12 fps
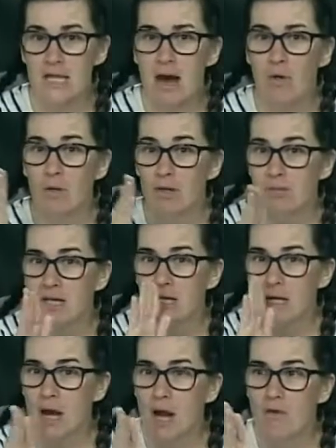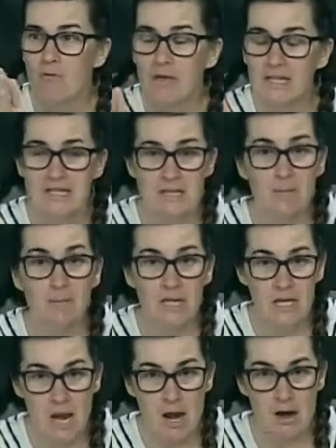that would be really
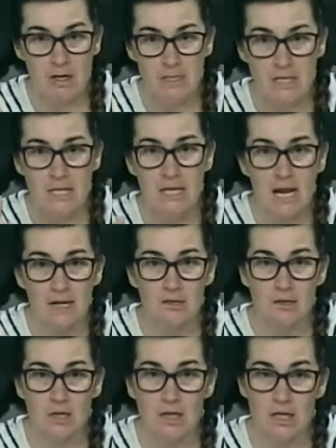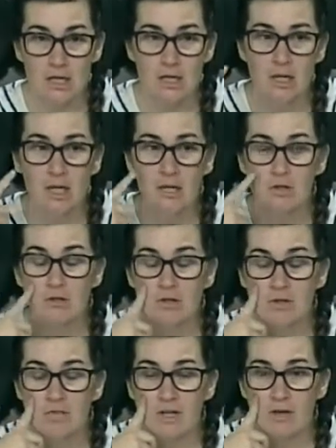simply inherited, and you
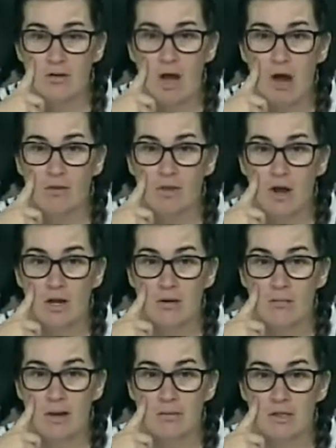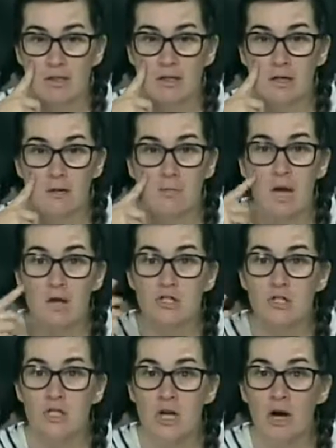could figure out the Hardy-Weinberg theorem.
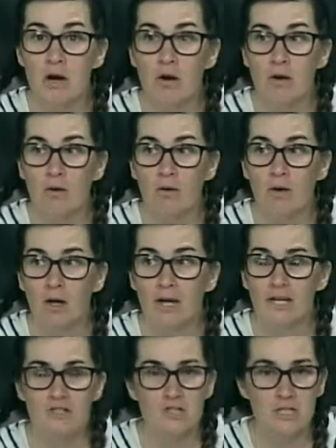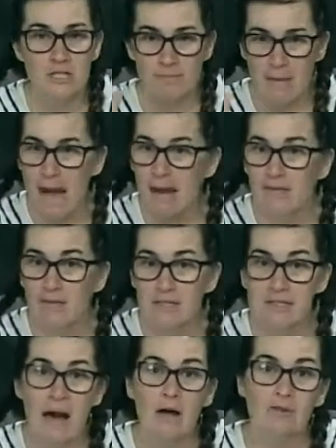So it's just math.
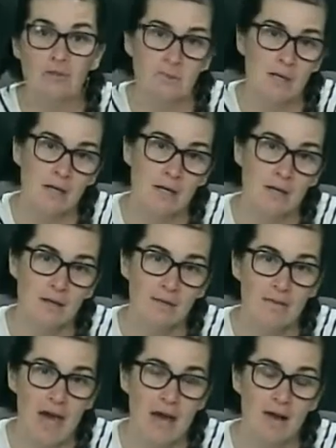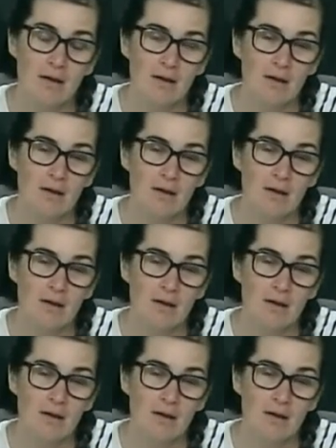It's algebra that